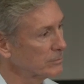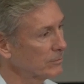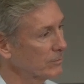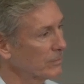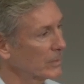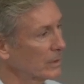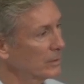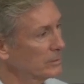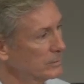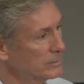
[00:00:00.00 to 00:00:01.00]
um,
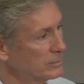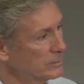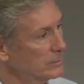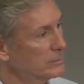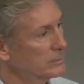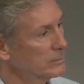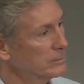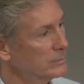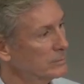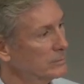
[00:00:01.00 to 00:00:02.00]
Prinz's
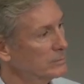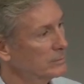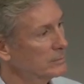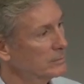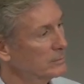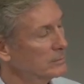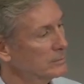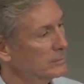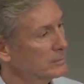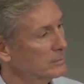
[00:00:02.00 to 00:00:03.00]
comments
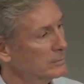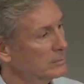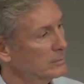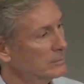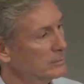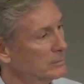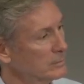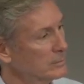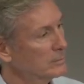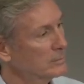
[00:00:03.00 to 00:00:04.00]
on the need
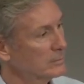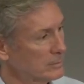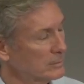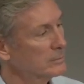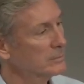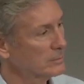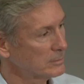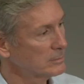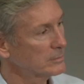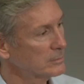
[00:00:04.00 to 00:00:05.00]
for universities
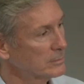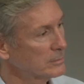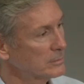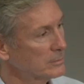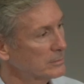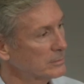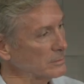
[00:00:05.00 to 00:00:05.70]
to work